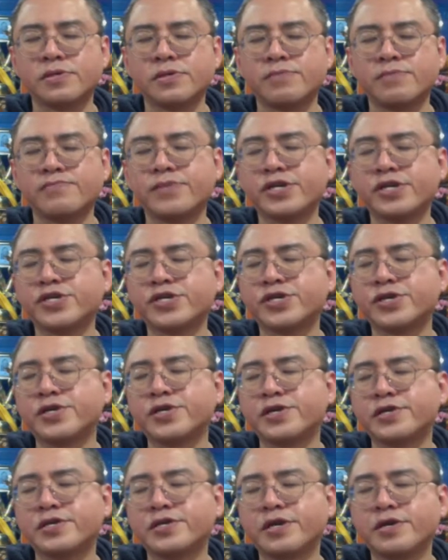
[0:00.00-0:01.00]
Make
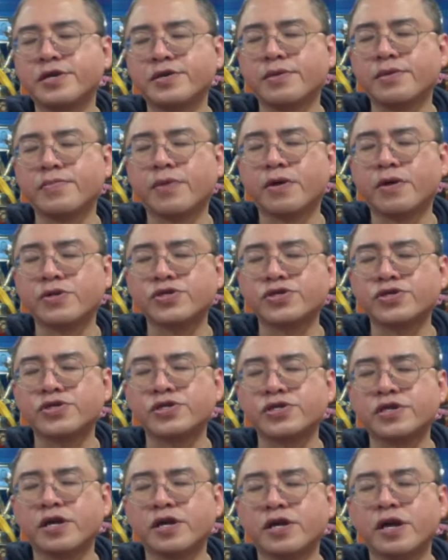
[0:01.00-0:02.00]
sure that your
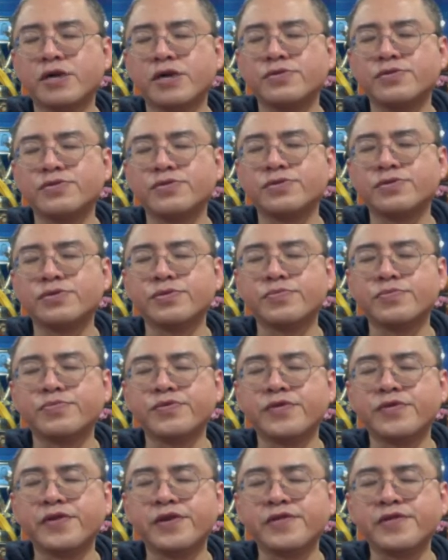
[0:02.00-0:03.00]
posture allows you to
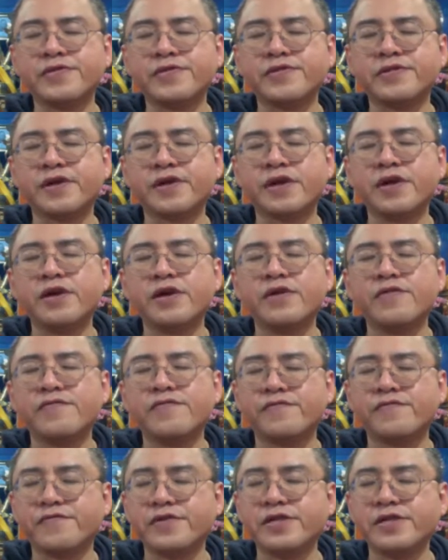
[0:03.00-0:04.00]
breathe
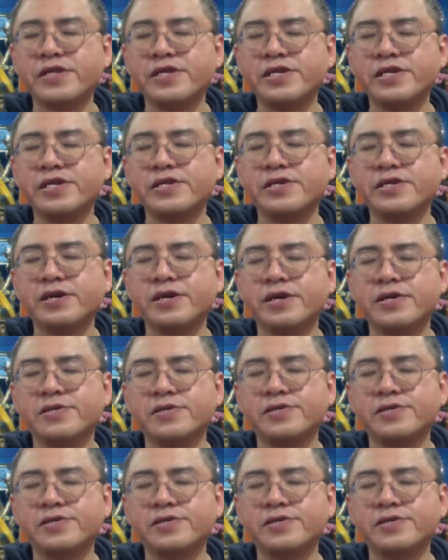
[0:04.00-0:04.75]
freely and